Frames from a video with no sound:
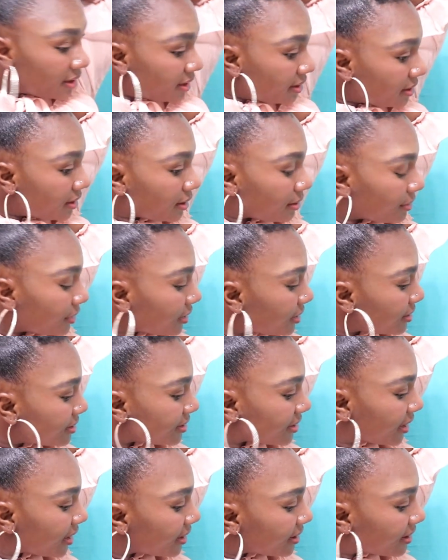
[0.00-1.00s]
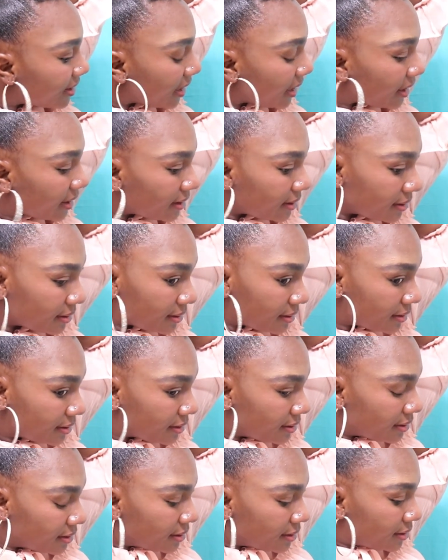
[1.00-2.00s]
and then I'm gonna take that
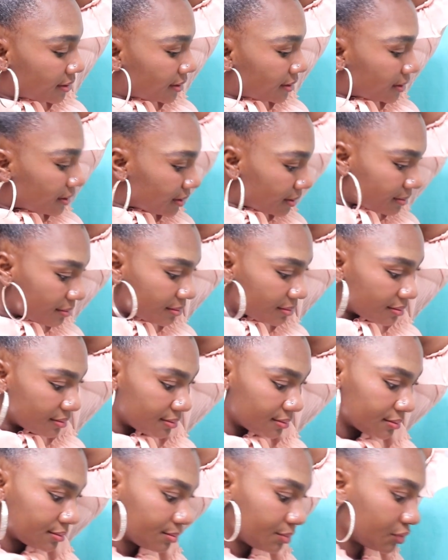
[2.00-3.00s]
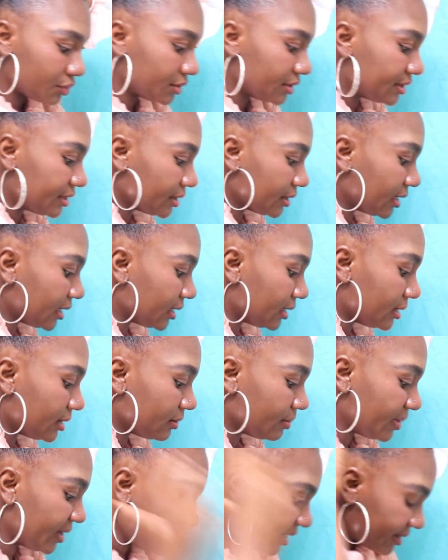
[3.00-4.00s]
ponytail out of
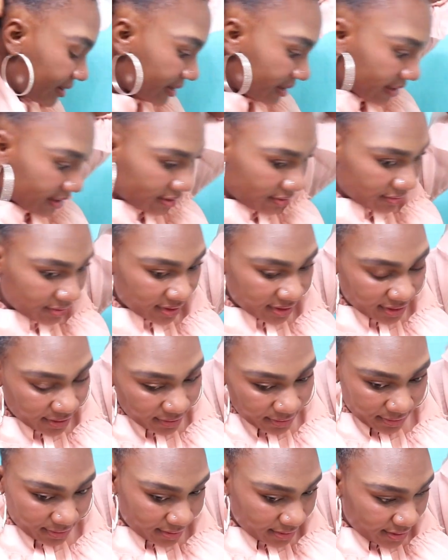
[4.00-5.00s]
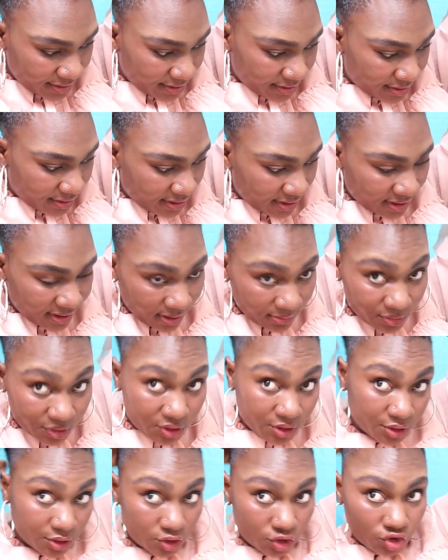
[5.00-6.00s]
the back that I created earlier, and I'm
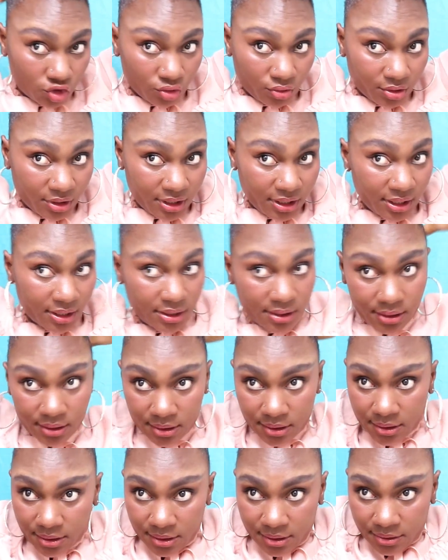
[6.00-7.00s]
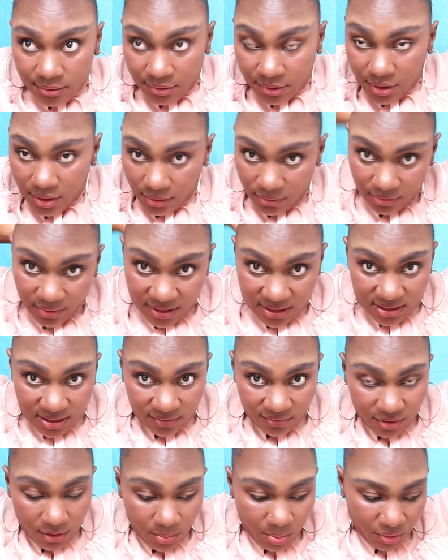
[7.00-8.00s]
just gonna join it with the rest
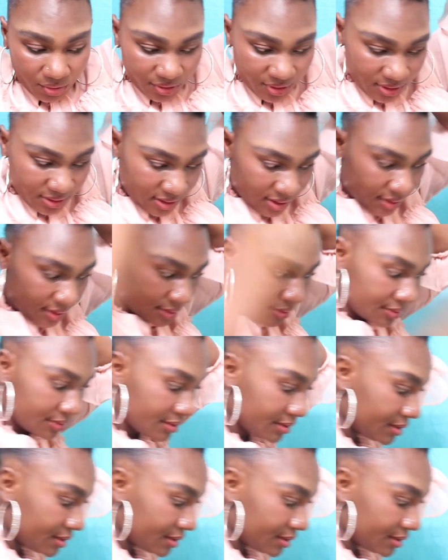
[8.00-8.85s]
of the ponytail.